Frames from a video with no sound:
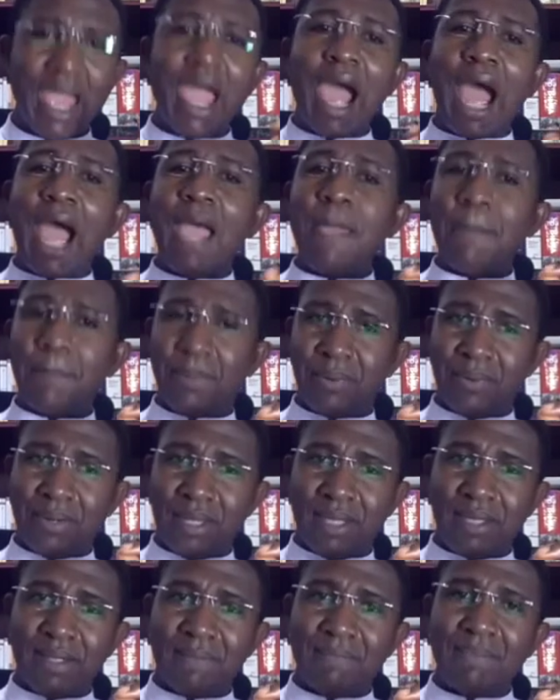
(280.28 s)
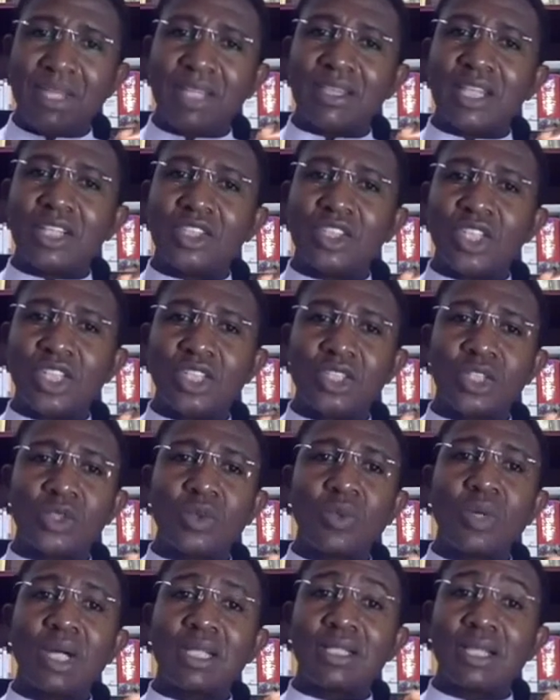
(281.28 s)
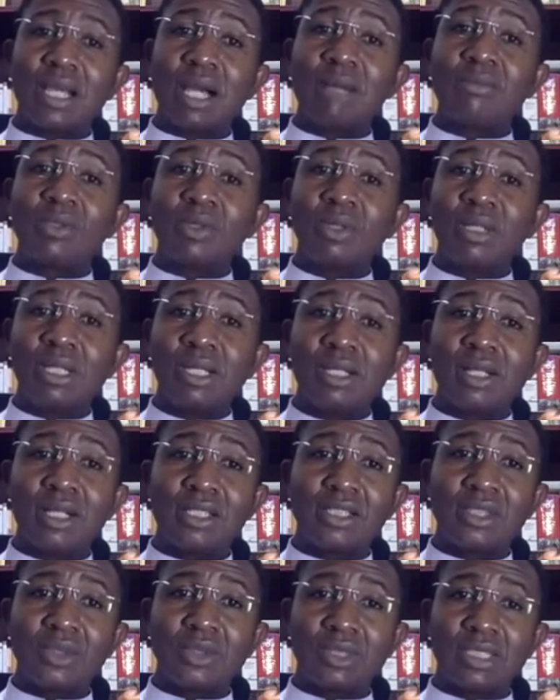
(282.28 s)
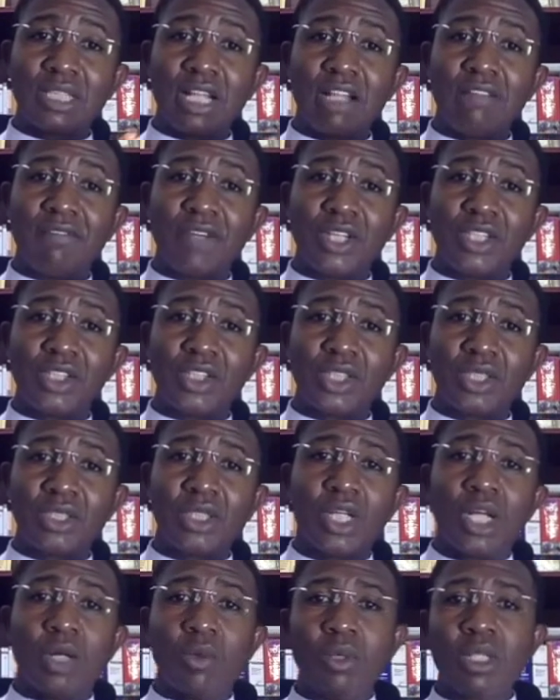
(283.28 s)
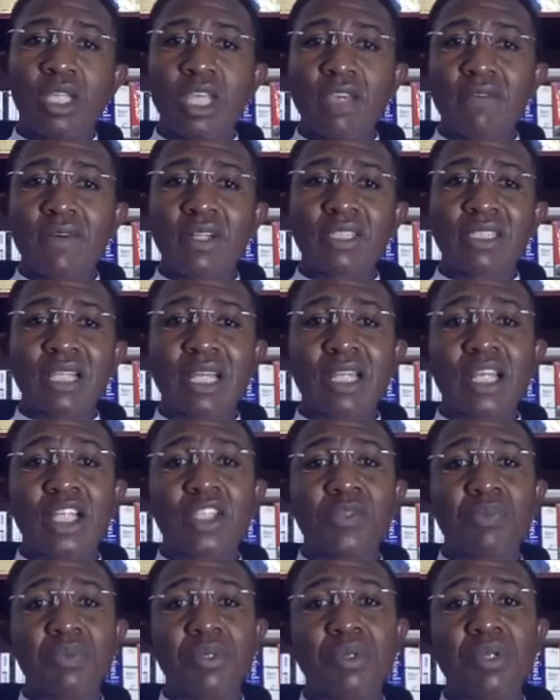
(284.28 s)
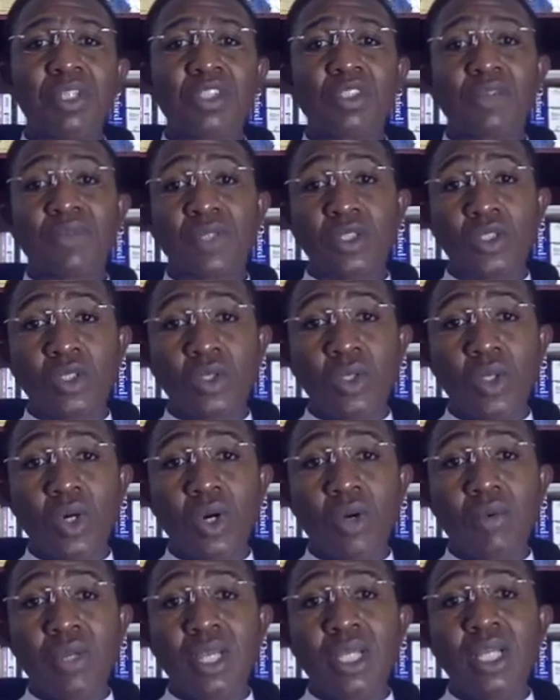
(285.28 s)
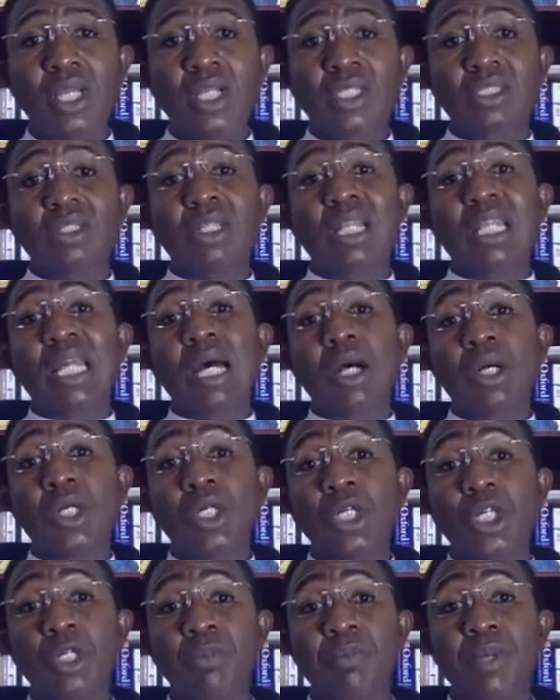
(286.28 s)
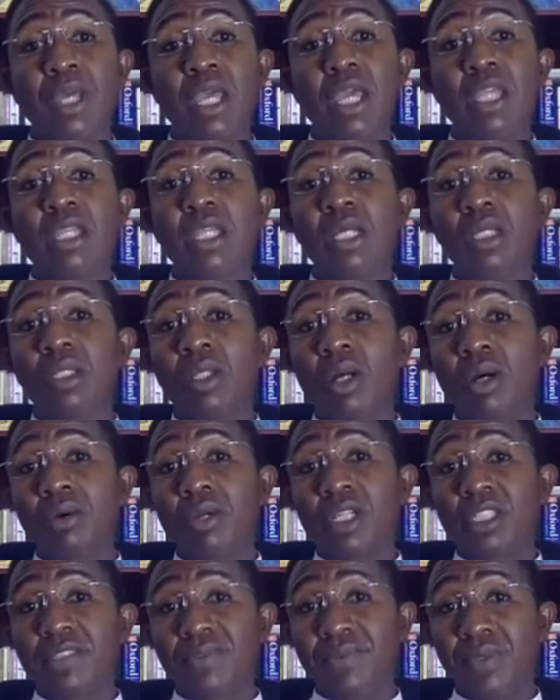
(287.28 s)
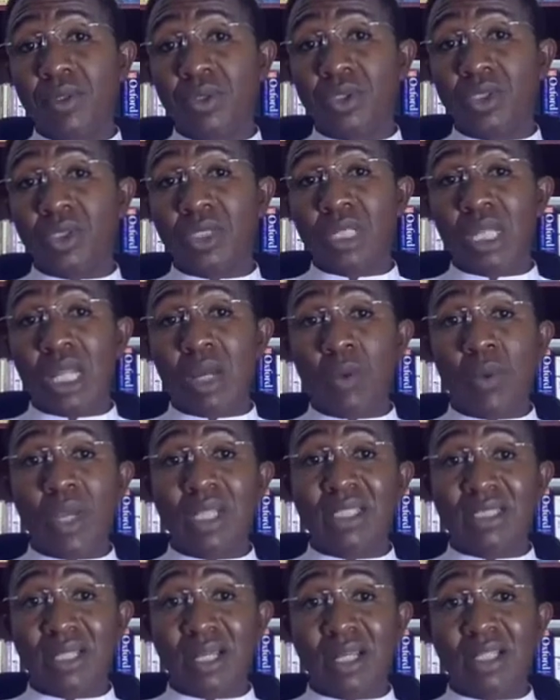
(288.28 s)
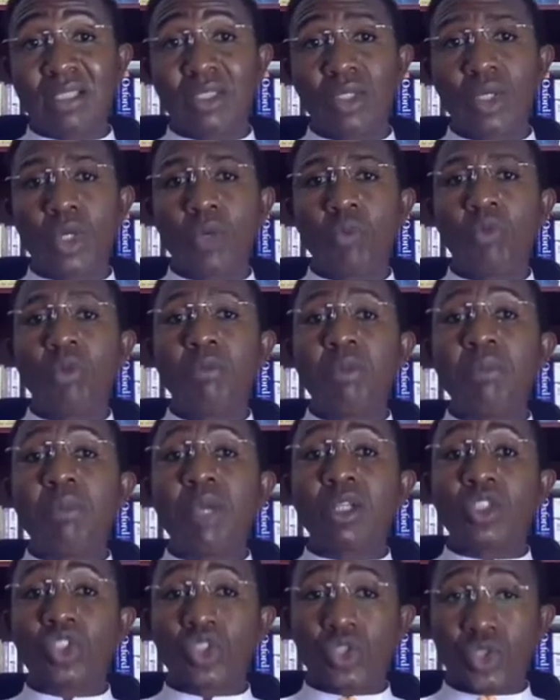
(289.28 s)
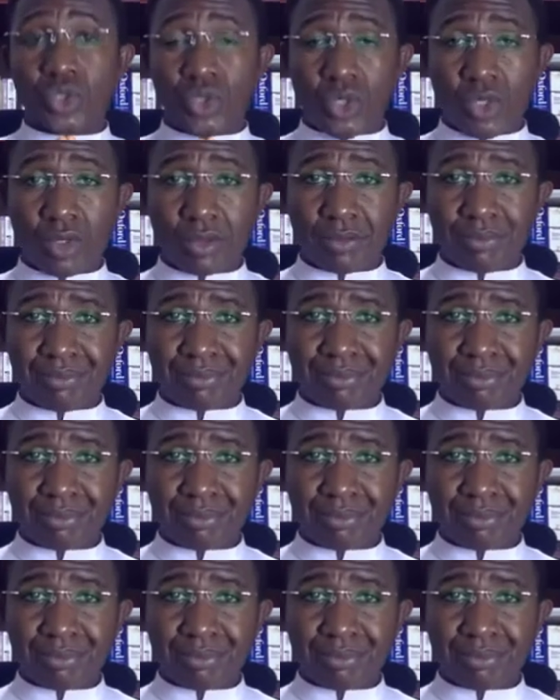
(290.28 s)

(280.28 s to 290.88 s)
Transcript: I pray that Jesus, who had come to lead us to salvation, will give us an experience of his glory so that our hope in the glorious future that awaits us will be made strong.